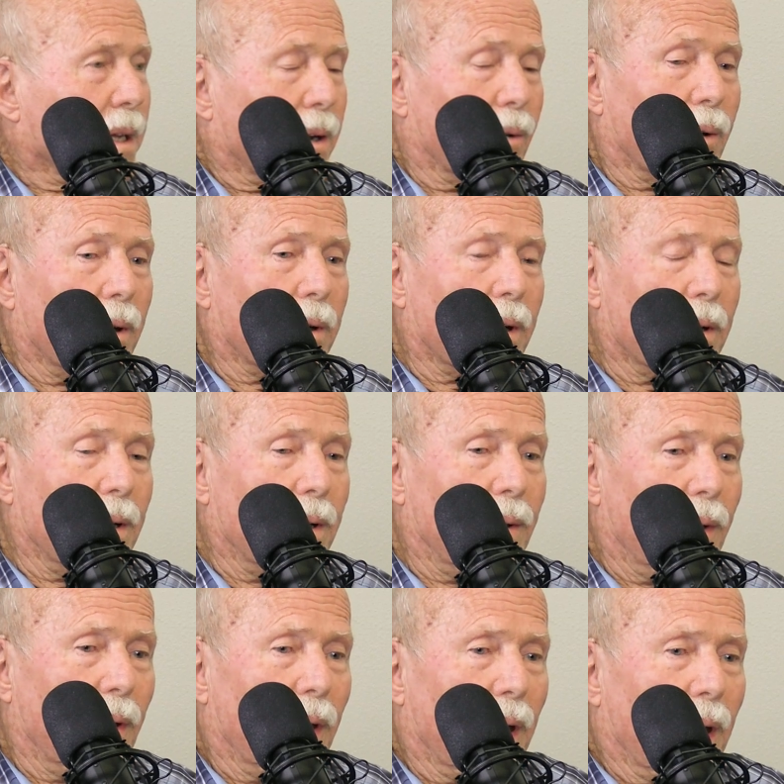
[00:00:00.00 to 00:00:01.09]
Oregon,
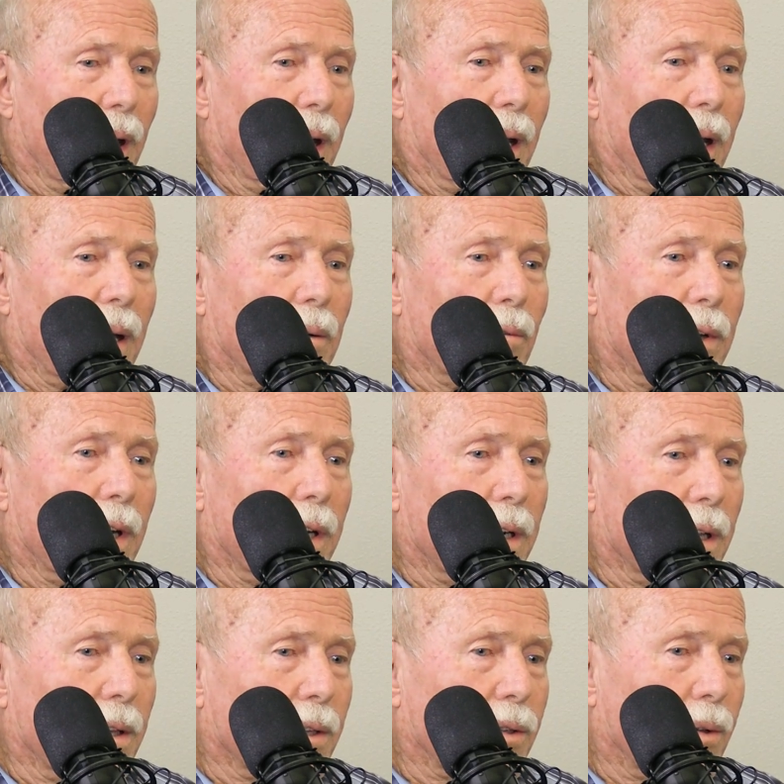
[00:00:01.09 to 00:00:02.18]
and went
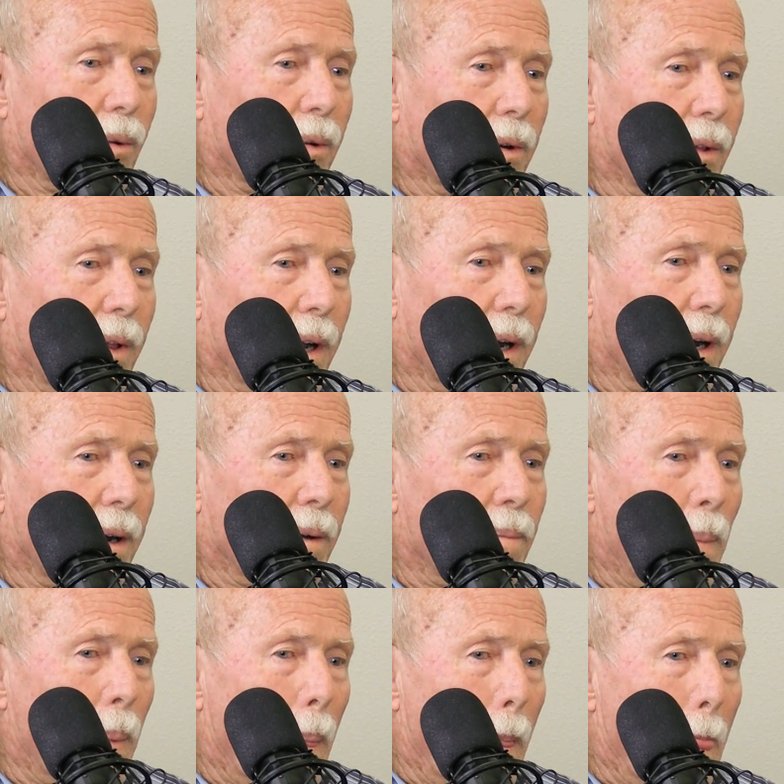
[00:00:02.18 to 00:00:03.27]
into the store there.
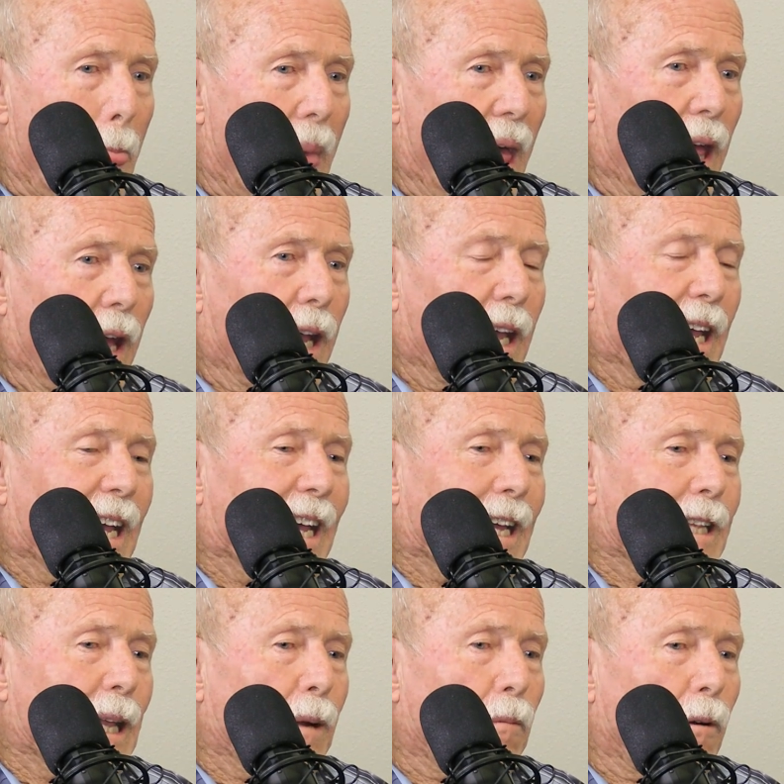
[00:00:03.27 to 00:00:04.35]

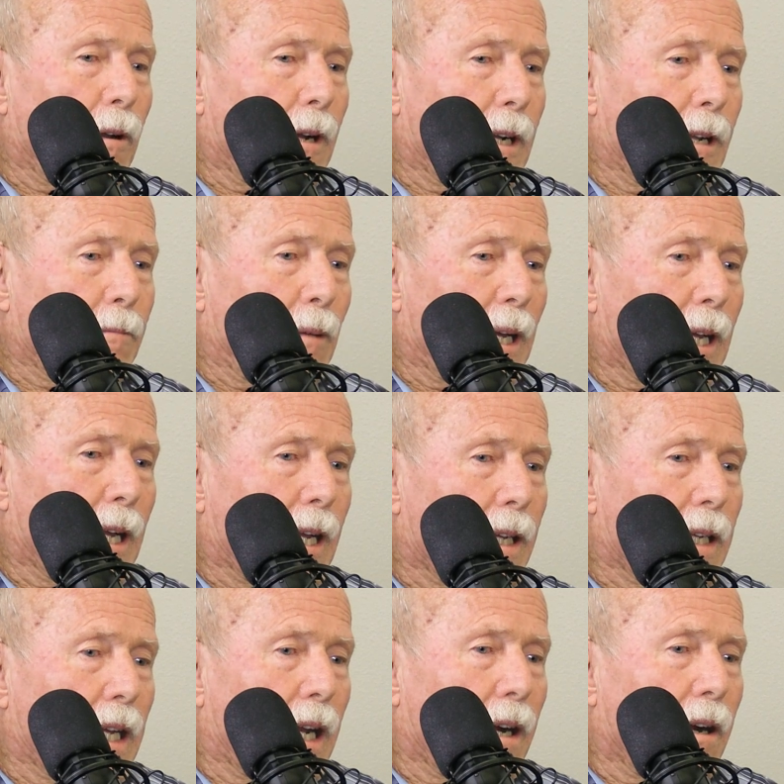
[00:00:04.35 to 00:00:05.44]
And they wanted to
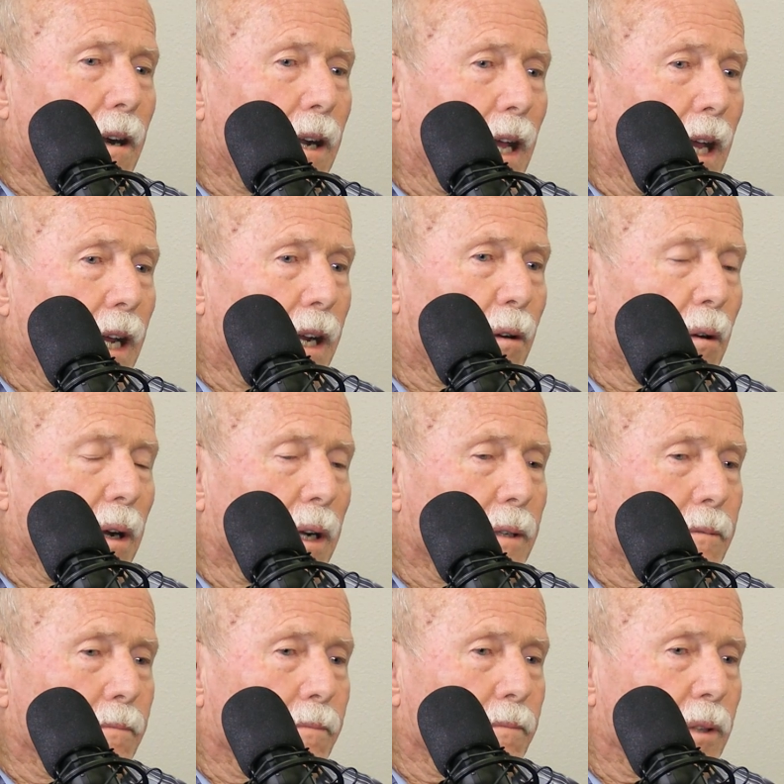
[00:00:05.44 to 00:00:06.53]
make Garrett angry
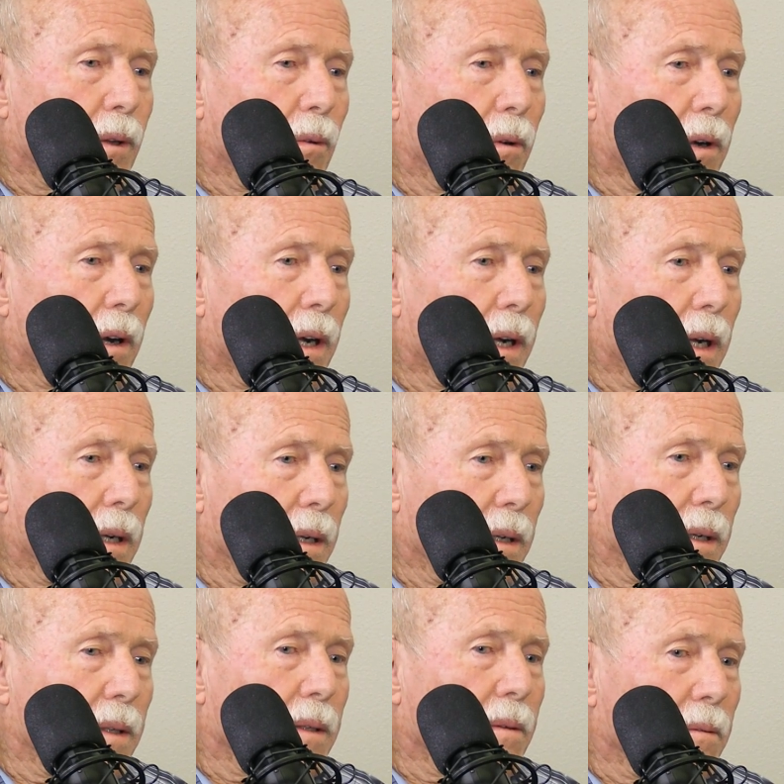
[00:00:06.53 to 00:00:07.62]
to where he
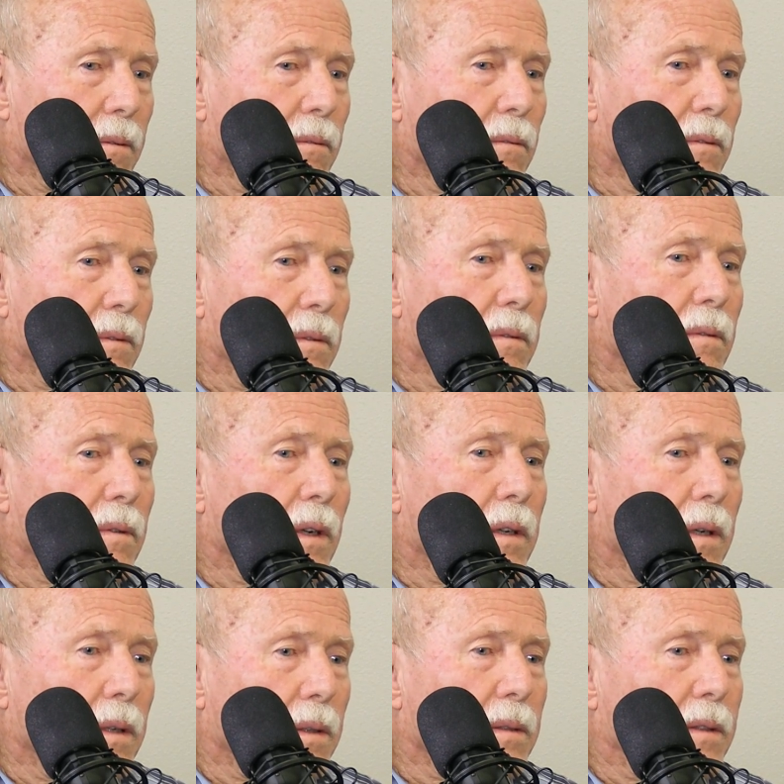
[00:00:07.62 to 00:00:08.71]

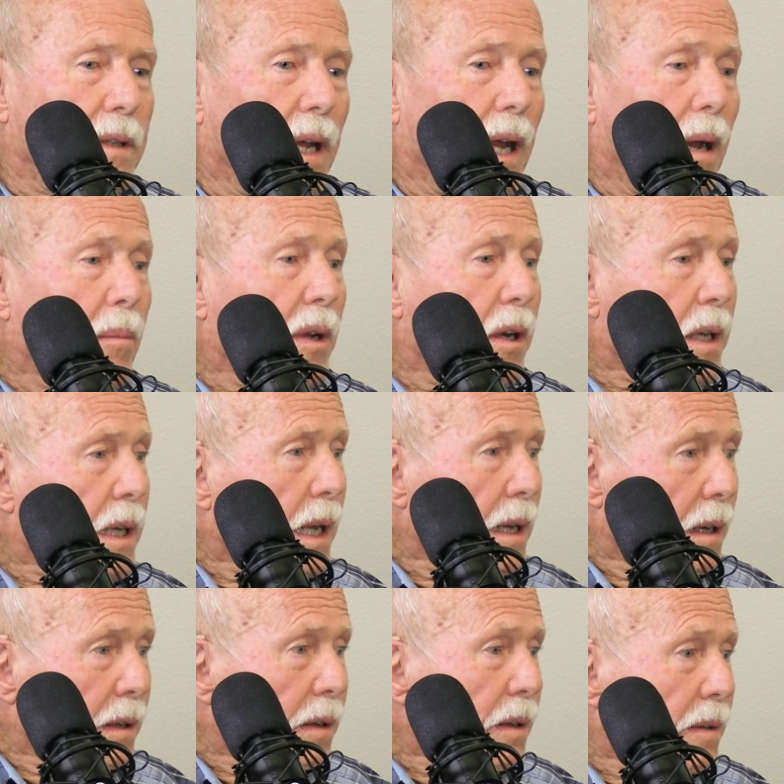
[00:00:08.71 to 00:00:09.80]
would say, "I'm going to
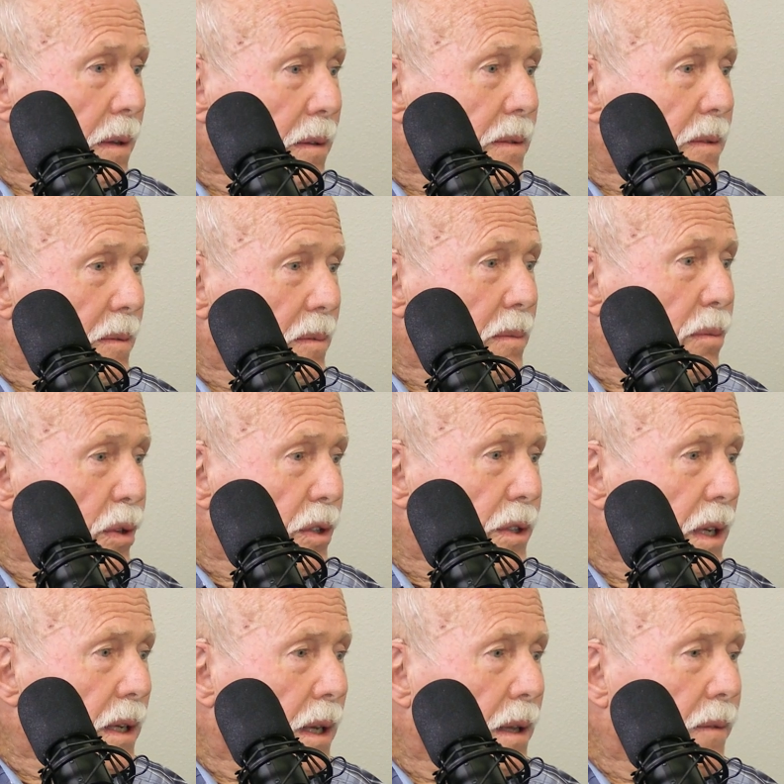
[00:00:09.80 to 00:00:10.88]
kill you,
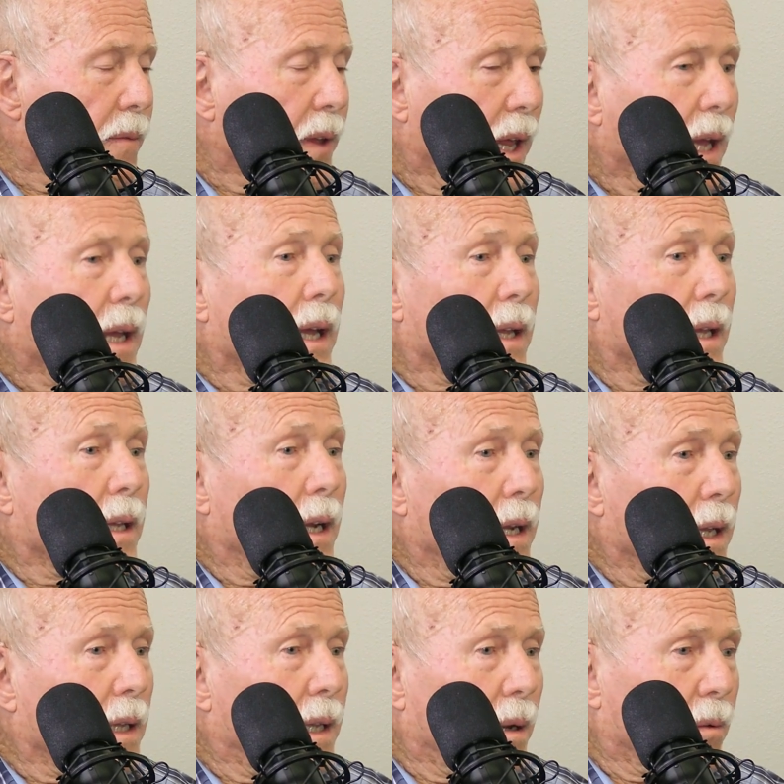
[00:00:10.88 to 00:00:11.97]
Brazell." And they
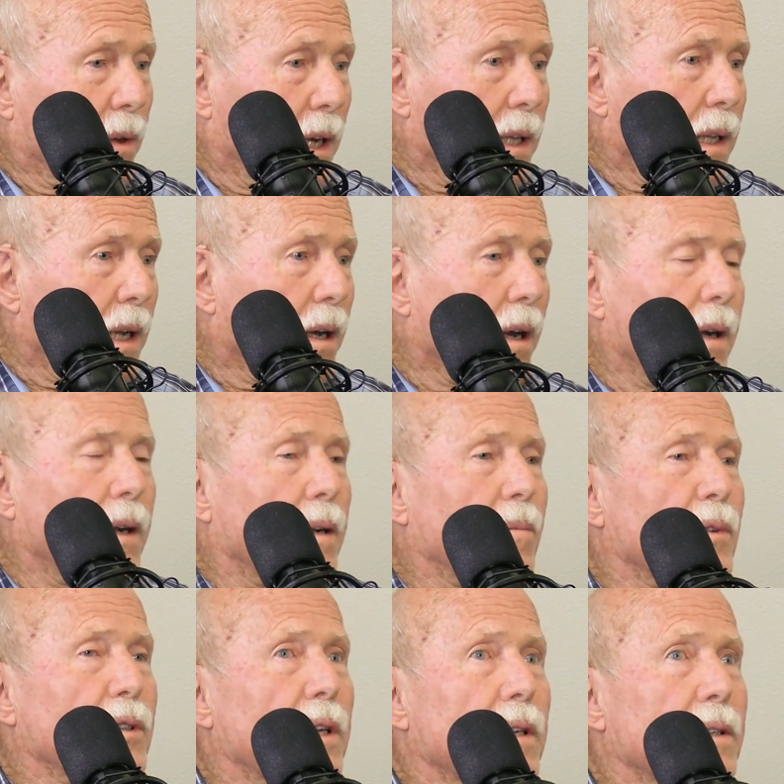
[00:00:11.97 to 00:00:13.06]
did. They went in there, and
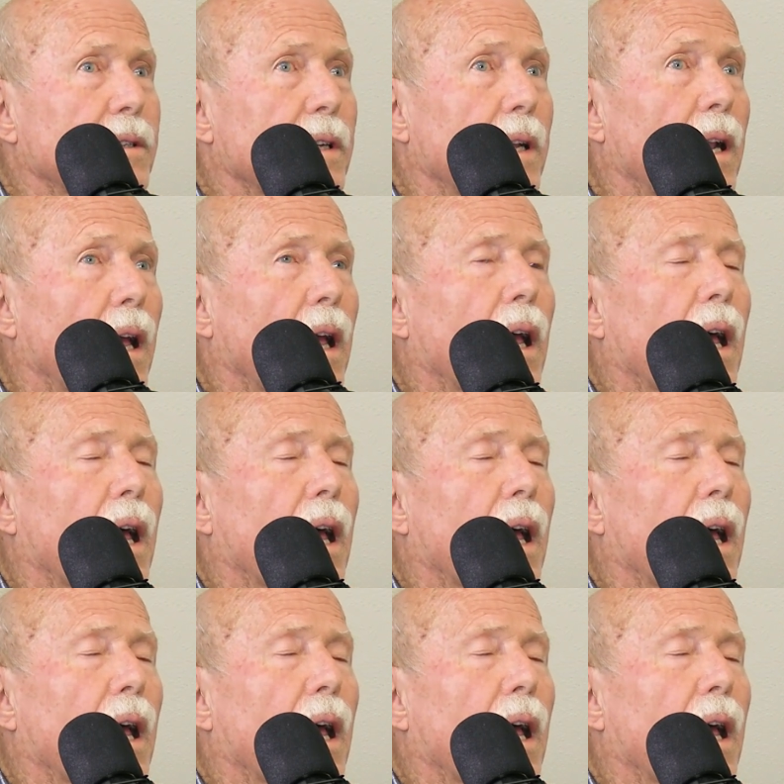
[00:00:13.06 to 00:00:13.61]
Brazell said,